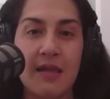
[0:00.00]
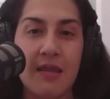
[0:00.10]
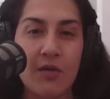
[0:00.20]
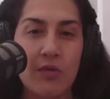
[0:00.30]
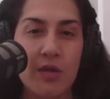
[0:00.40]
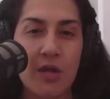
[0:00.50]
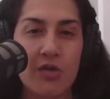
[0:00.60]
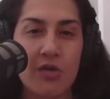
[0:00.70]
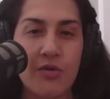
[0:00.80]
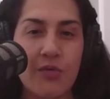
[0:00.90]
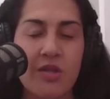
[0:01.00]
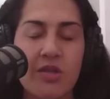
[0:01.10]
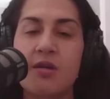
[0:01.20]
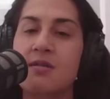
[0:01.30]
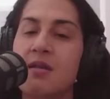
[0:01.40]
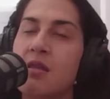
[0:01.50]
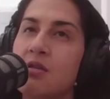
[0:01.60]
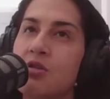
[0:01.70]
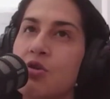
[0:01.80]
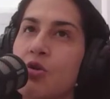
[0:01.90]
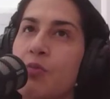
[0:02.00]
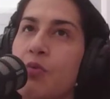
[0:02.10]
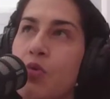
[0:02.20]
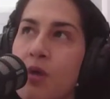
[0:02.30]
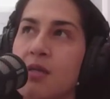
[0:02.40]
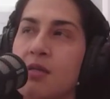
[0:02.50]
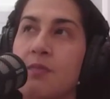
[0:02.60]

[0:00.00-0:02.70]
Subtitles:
I think, with the young generation, because I think to your point,